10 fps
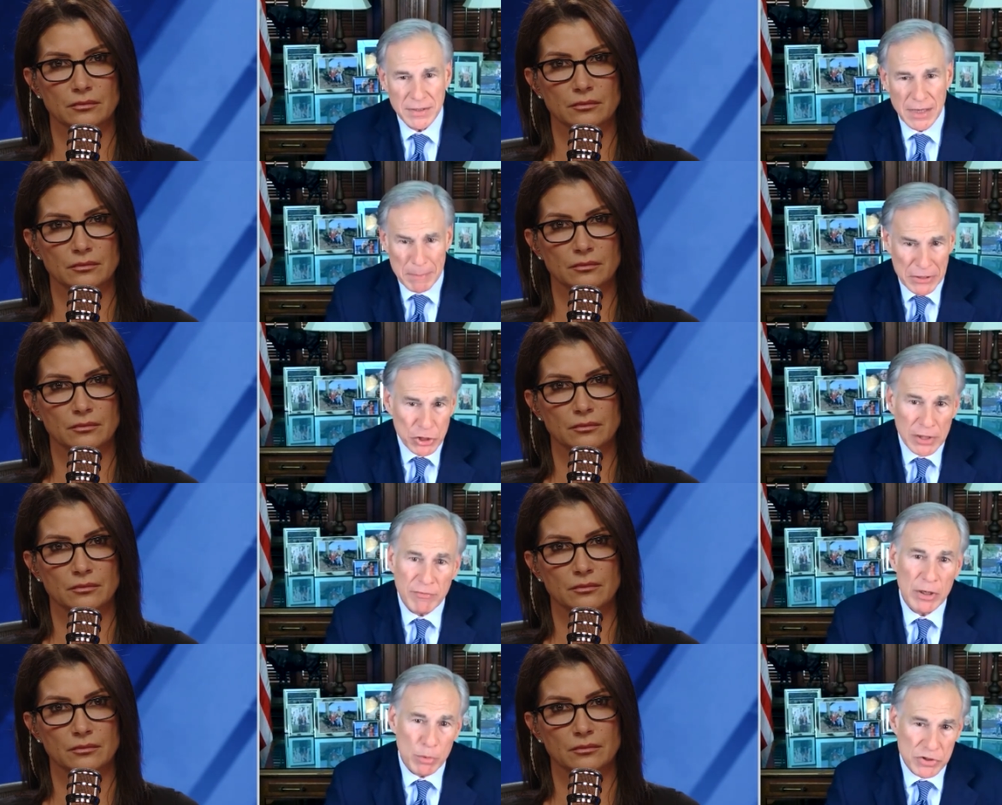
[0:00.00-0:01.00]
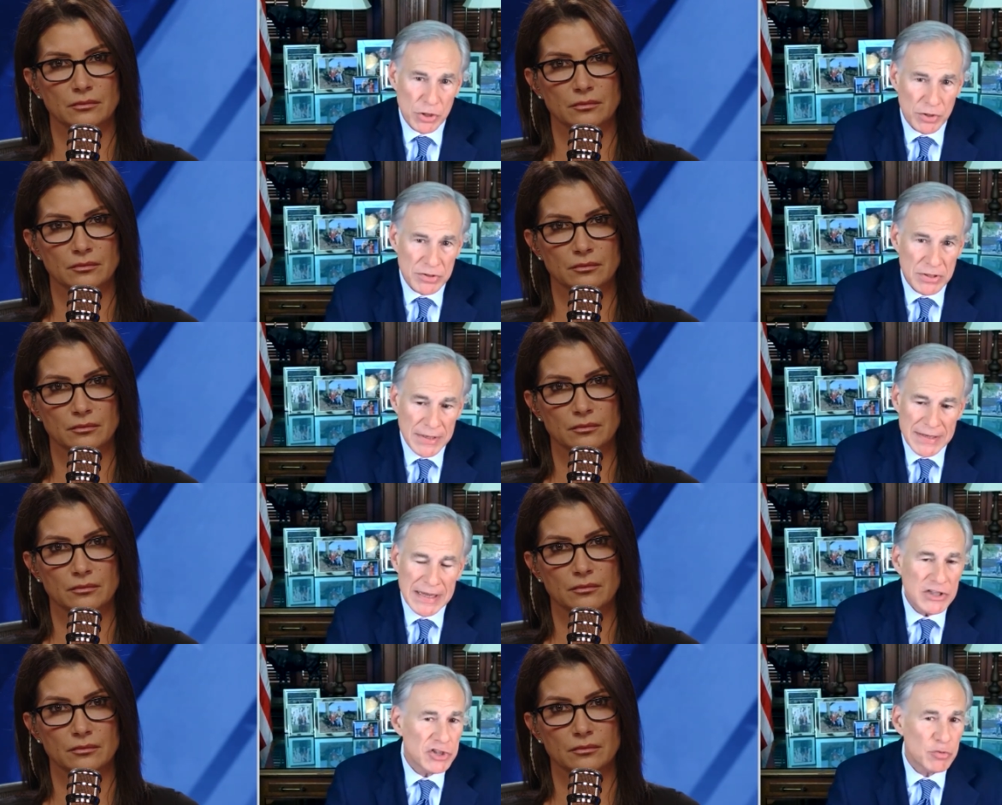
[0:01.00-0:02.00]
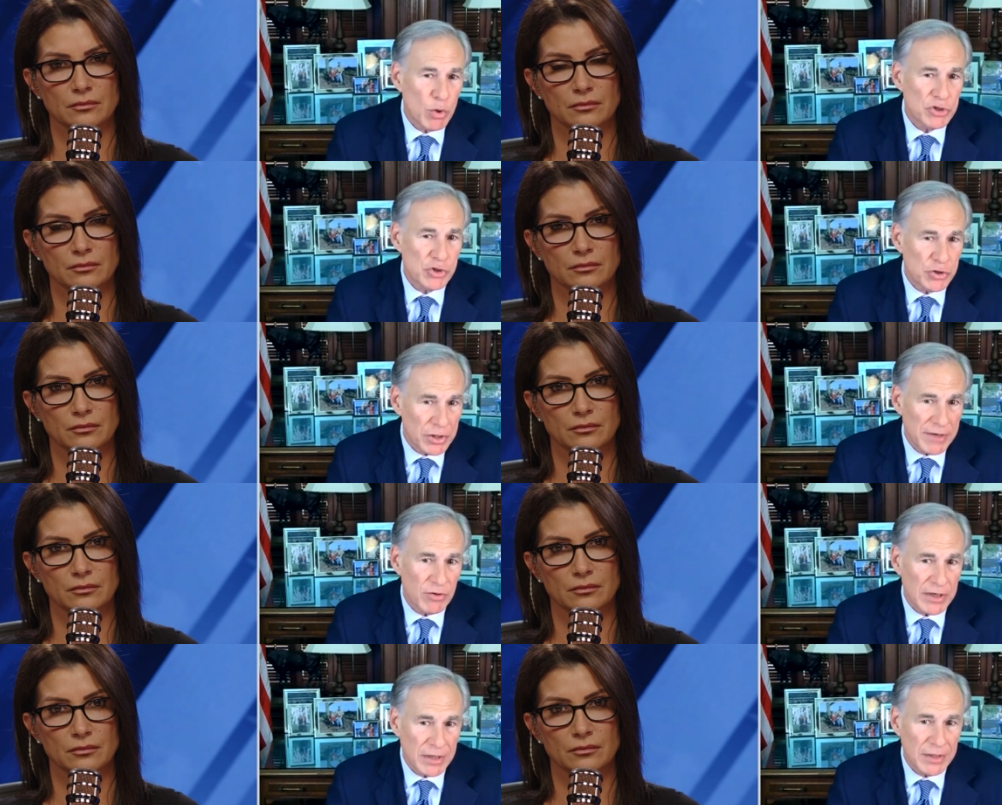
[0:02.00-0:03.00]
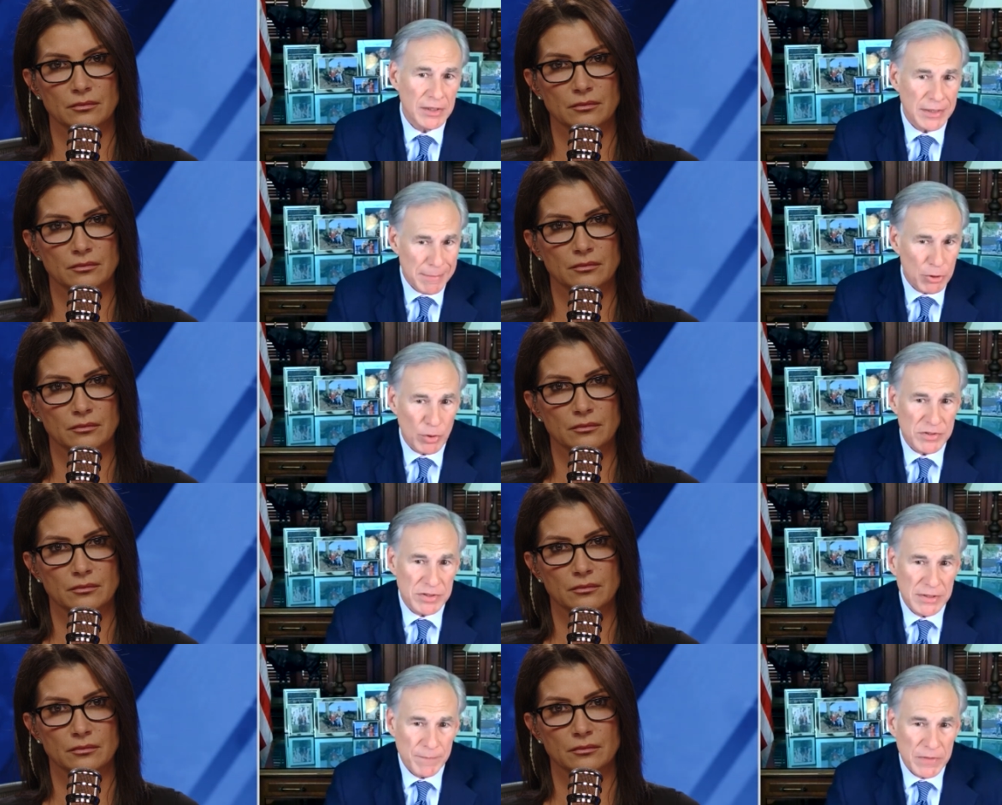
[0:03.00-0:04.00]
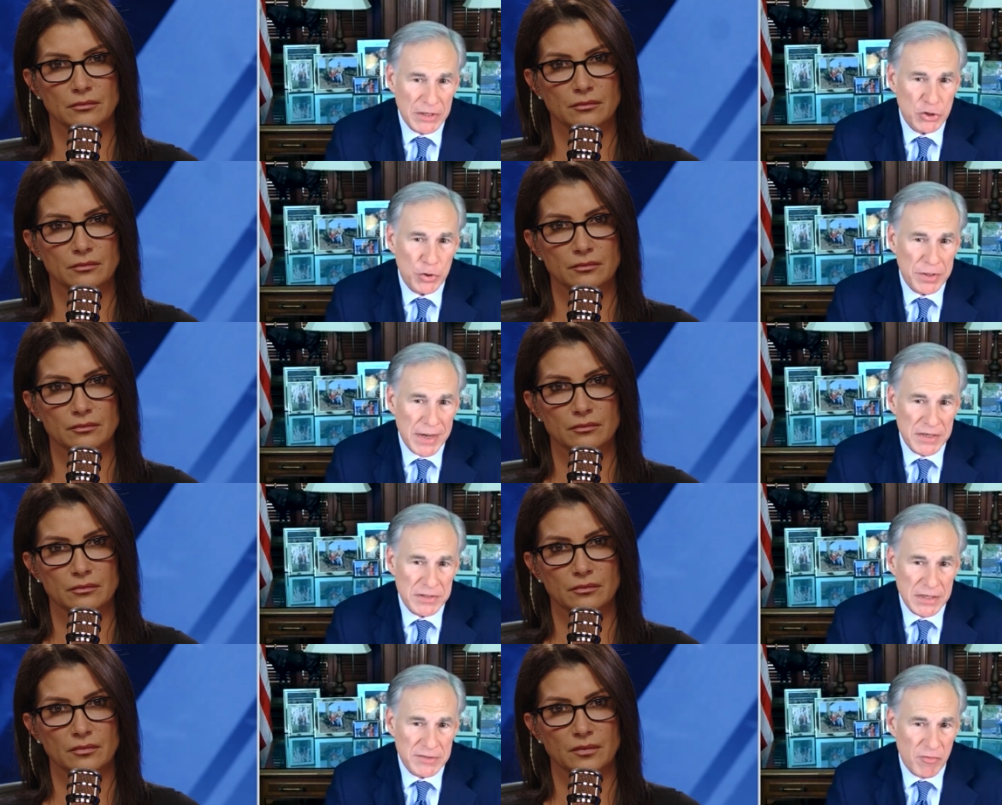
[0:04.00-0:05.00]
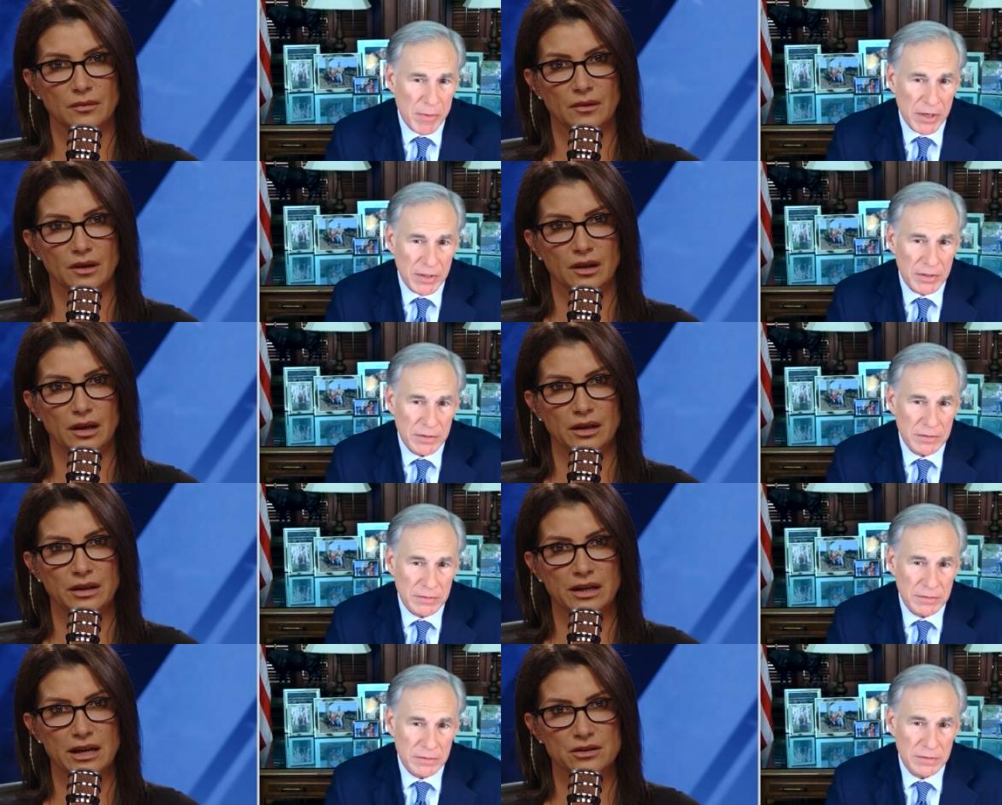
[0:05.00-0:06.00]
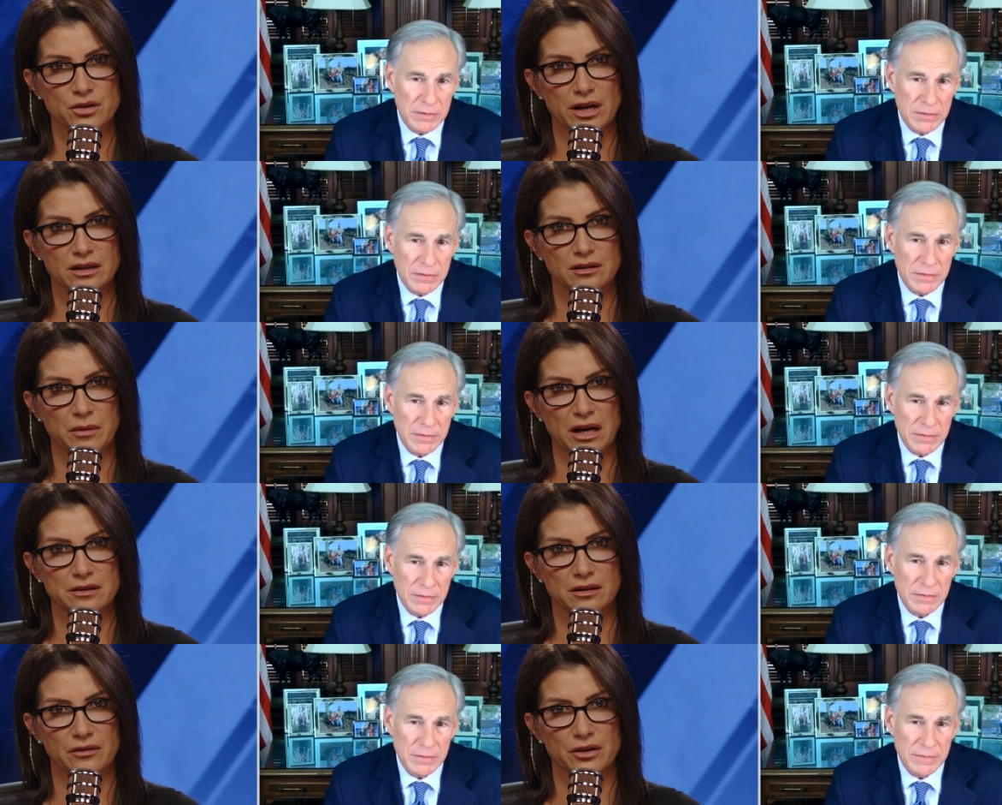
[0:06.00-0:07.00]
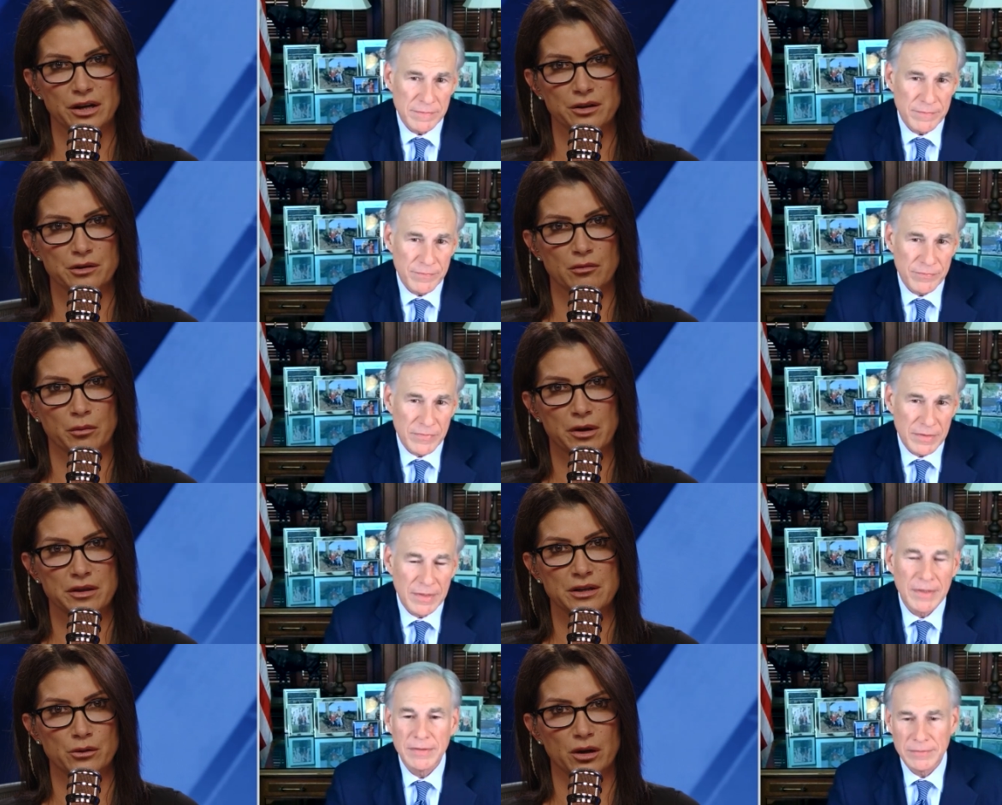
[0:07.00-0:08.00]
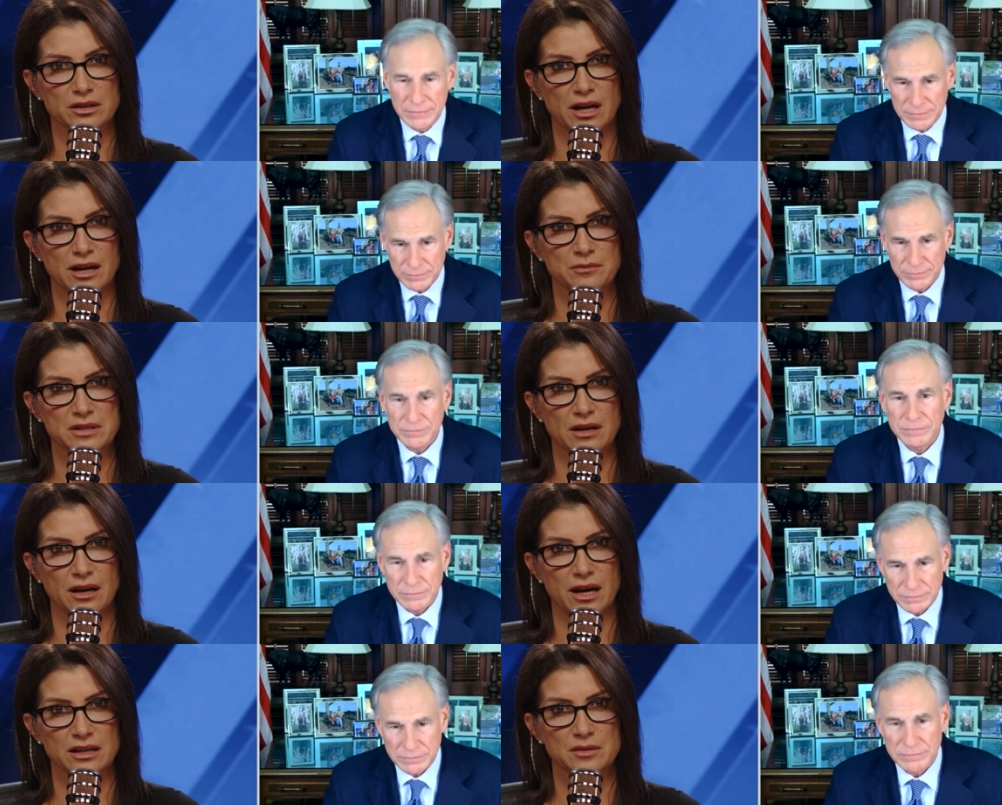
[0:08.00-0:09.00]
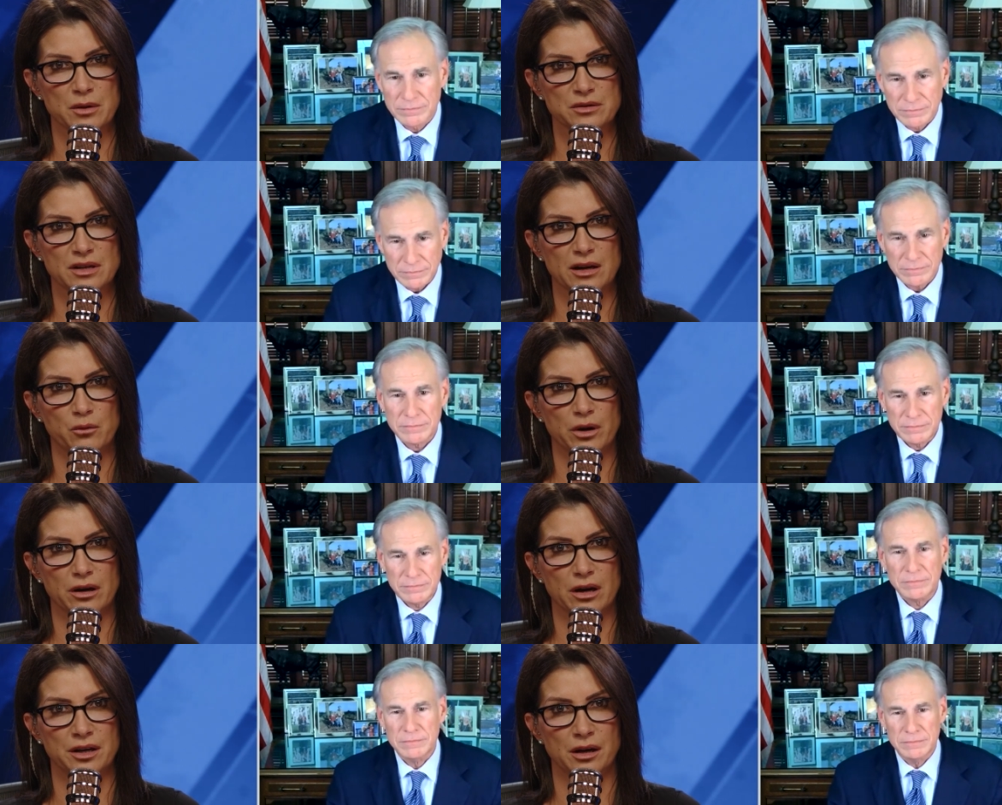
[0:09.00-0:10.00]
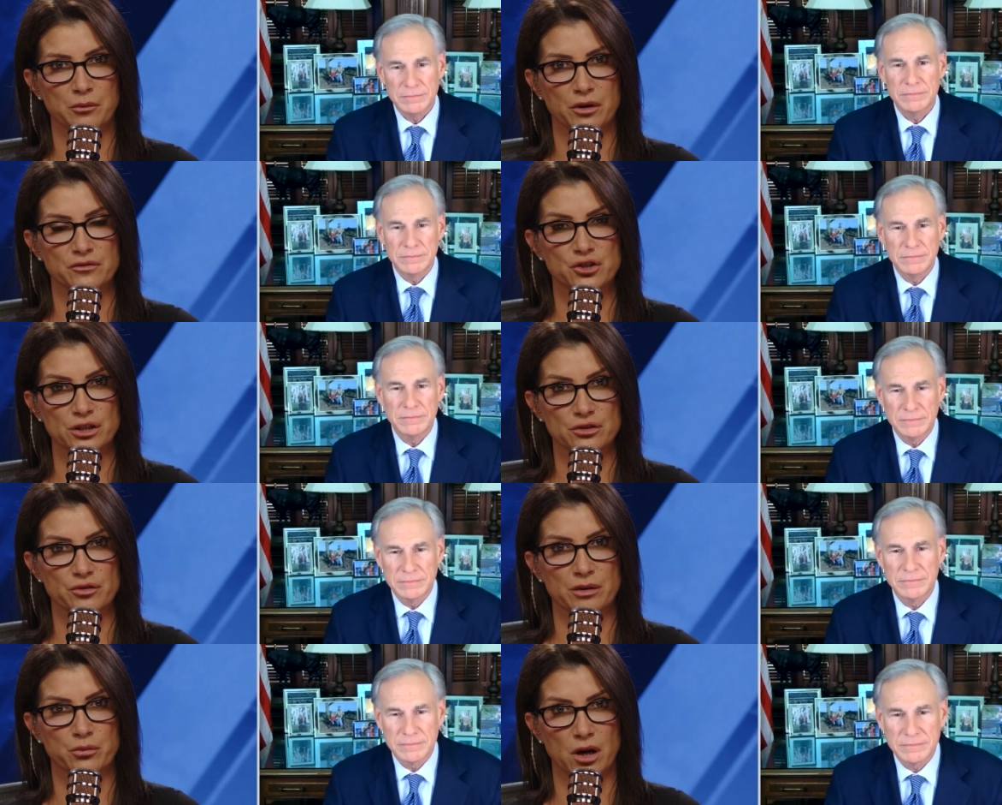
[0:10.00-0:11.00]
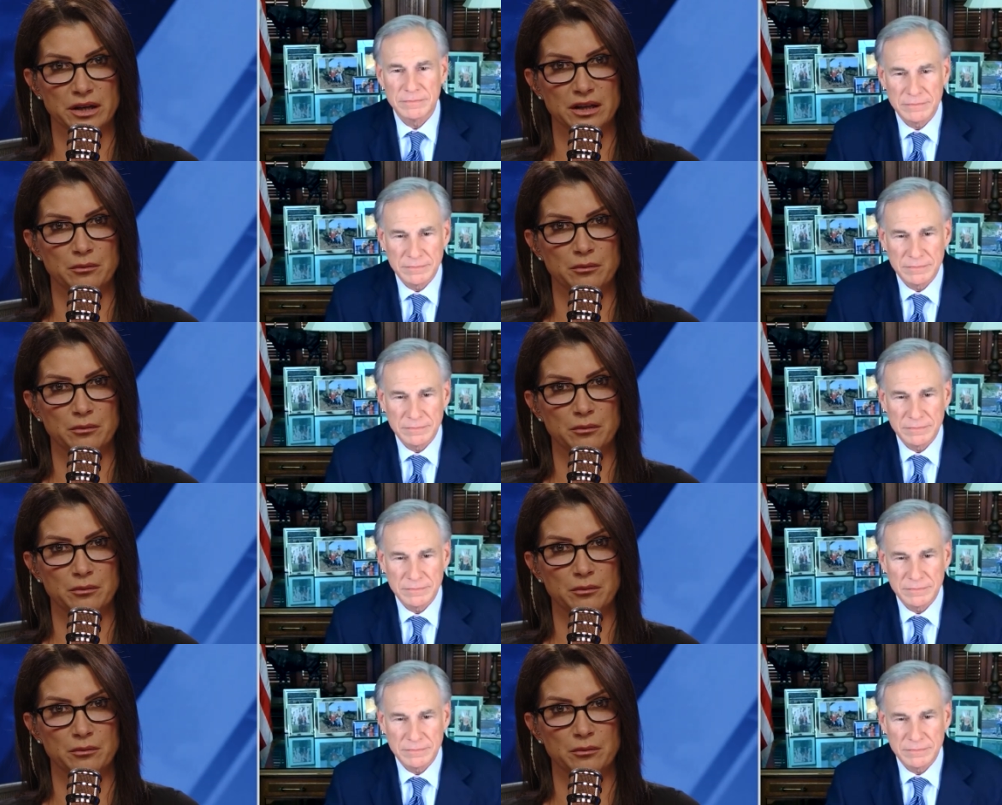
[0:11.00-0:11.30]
Speaker 1: about delivering results. He just wants to deliver illegal immigrants into the United States of America.
Speaker 2: And they can't track them either, Governor. I know you were aware that New York Times expose where a number of children brought in